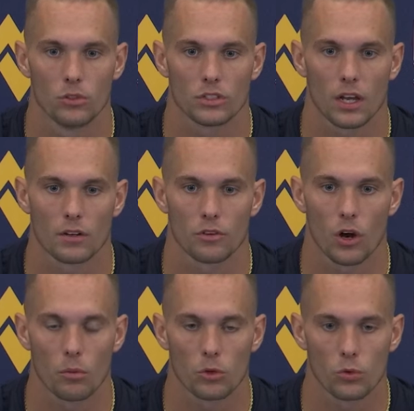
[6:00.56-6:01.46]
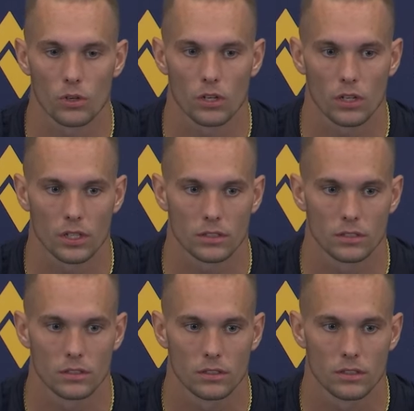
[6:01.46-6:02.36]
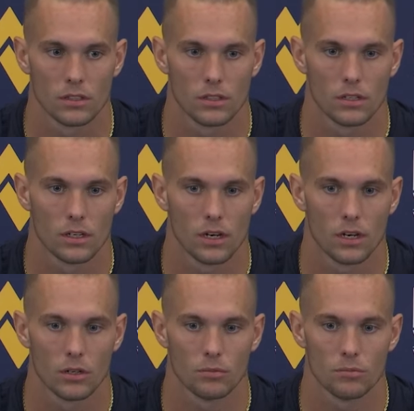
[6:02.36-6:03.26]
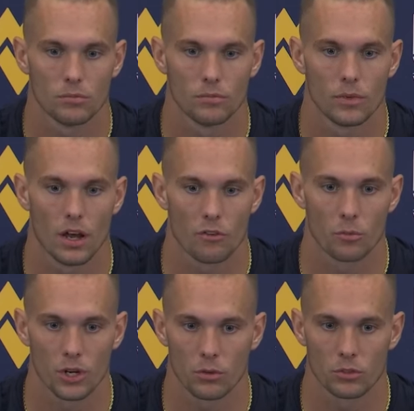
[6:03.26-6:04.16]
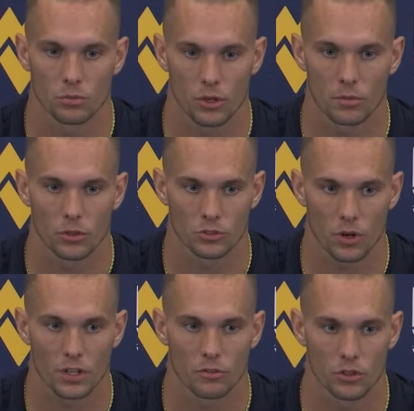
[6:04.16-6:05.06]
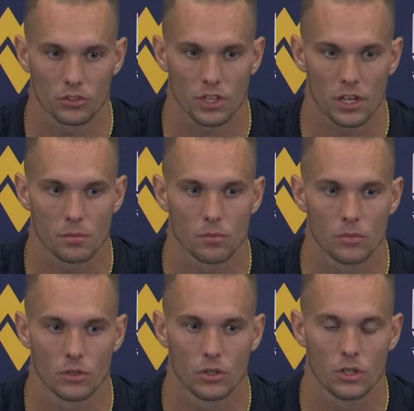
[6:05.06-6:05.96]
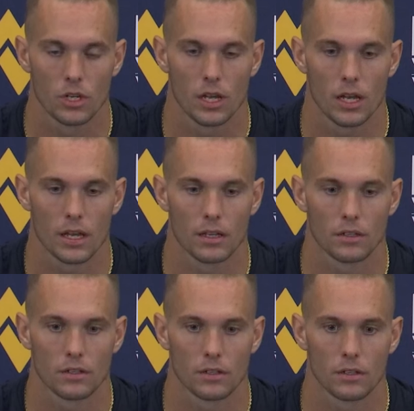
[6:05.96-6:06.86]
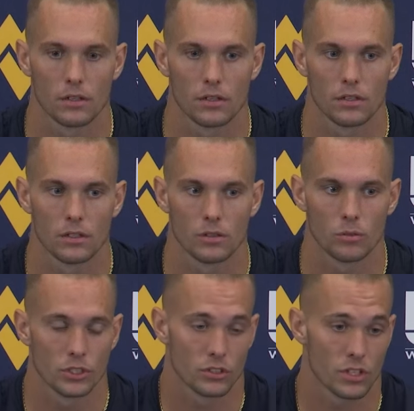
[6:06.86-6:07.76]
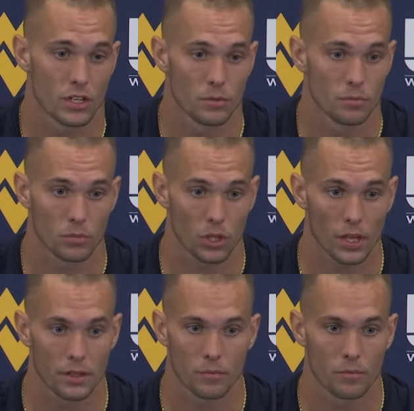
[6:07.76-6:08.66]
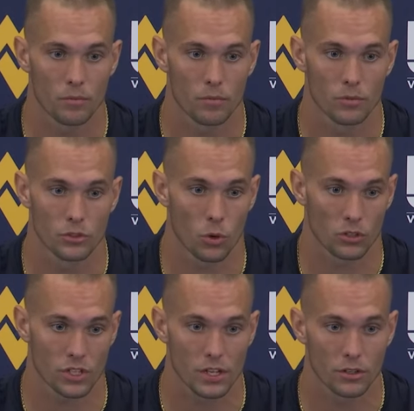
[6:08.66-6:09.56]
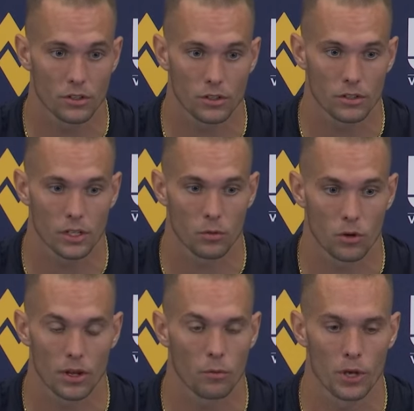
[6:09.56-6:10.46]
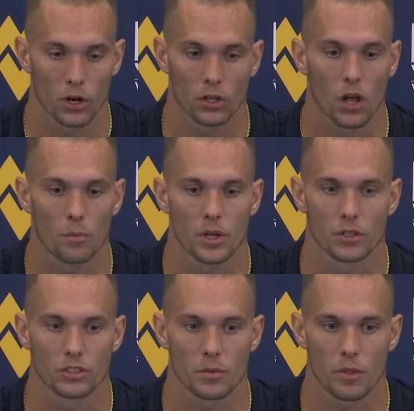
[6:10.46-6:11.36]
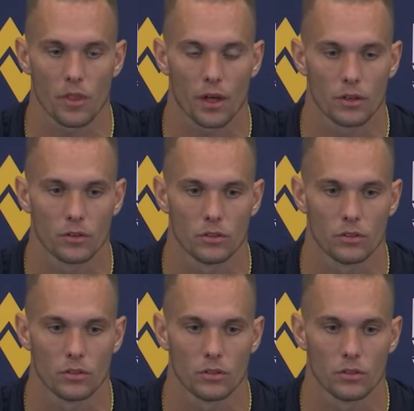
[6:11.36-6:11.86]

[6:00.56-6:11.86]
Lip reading: was kind of calm, cool, and collected. Everybody was pretty much ready for this game, and we just didn't play to our standard. Like, we are a lot better team than that.